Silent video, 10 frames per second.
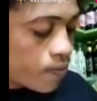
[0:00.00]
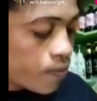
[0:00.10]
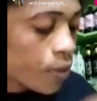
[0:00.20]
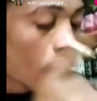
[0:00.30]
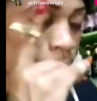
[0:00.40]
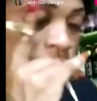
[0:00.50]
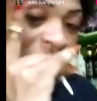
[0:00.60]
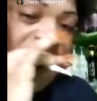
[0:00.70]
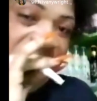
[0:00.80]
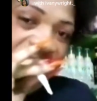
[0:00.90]
So why the
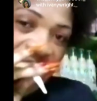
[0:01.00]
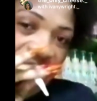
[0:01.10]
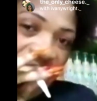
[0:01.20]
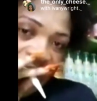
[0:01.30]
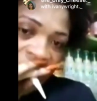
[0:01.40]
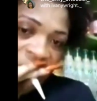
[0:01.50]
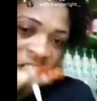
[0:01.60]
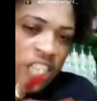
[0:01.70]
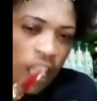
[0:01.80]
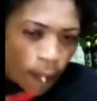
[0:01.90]
lady don't get her
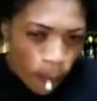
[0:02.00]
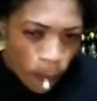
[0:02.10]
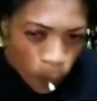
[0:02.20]
money then?